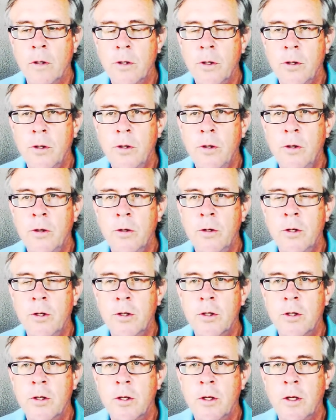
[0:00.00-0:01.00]
So you're
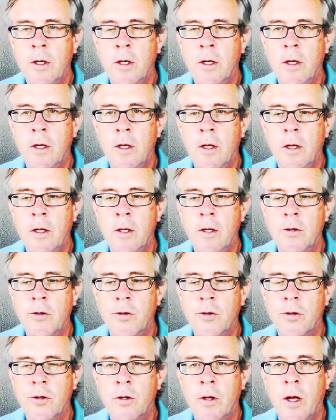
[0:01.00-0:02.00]
just eh, in
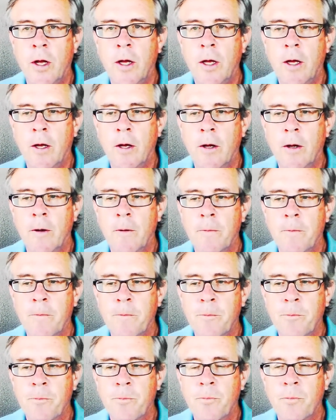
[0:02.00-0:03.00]
this, like,
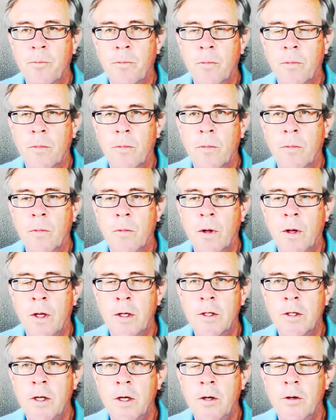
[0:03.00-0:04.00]

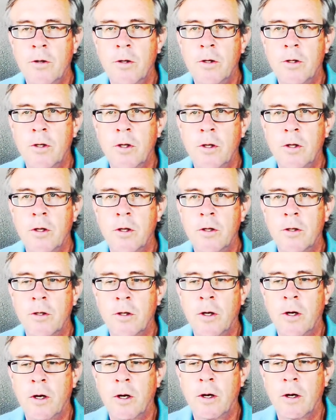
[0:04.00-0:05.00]
let's say you're just in
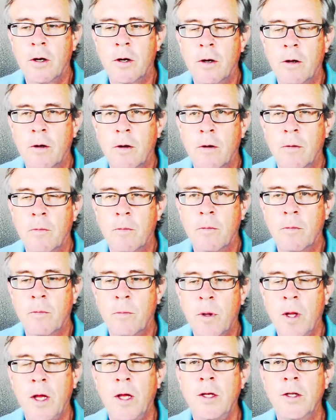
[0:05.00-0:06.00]
this, uh,
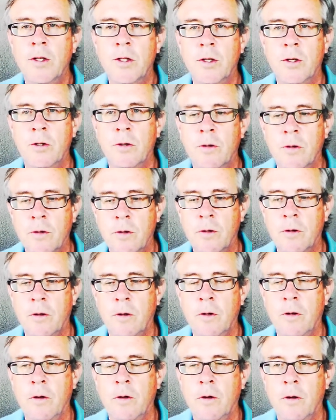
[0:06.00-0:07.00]
place
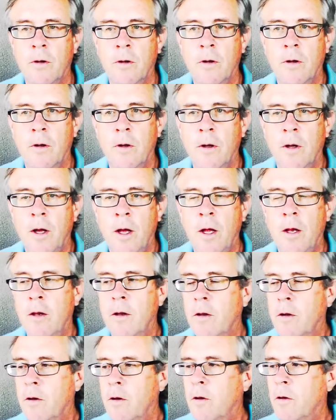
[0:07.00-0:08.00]

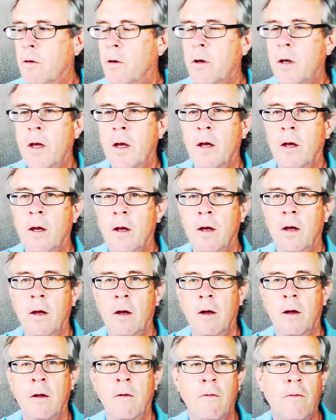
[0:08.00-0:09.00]
and you're looking
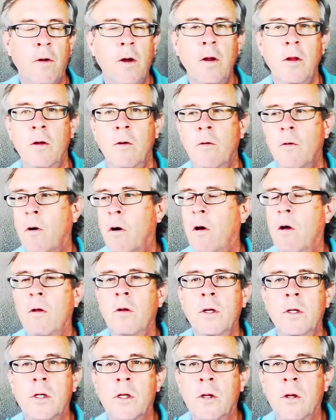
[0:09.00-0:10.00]
in front of you,
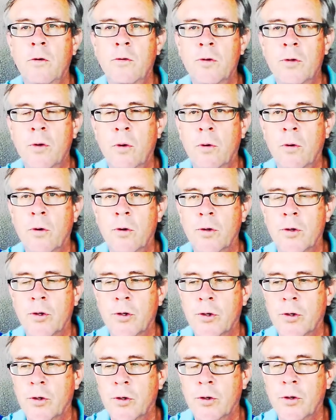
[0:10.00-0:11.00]
all these closed
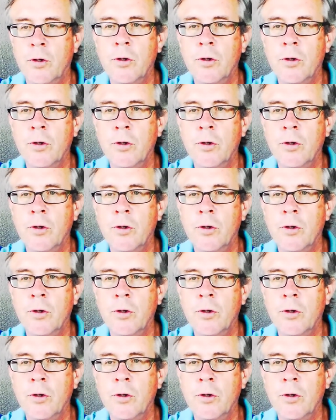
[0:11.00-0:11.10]
doors.